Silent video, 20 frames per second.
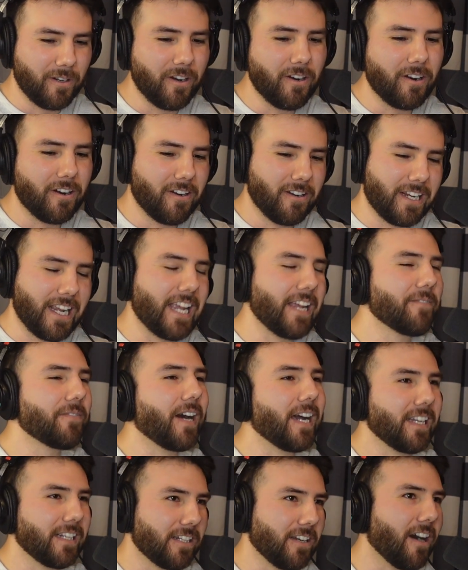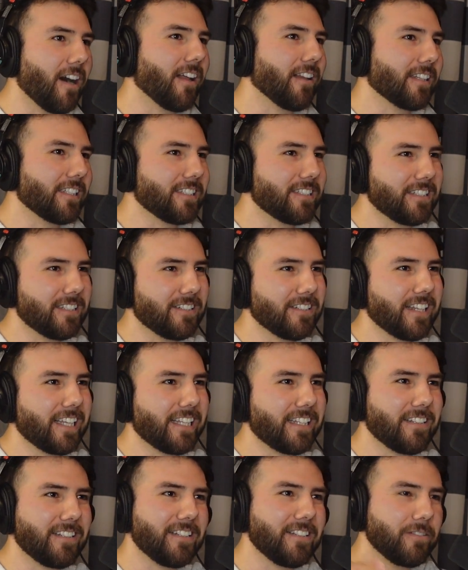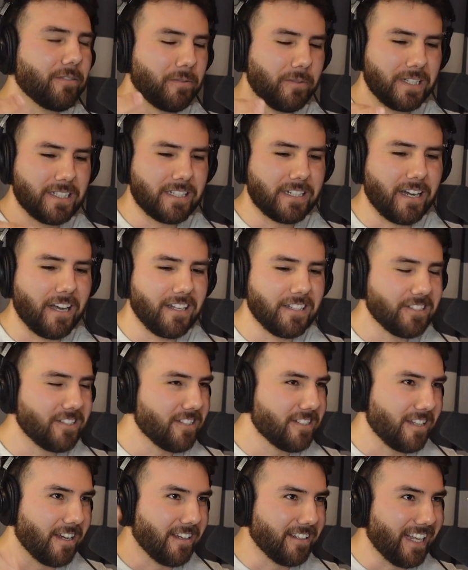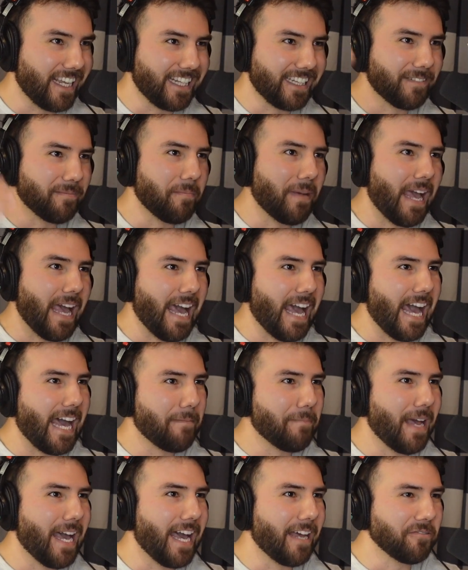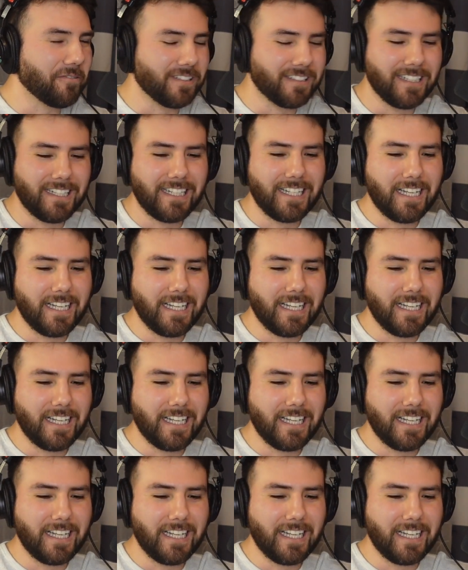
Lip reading: or okay, fine, college, like you went to college, you saw like the bad one,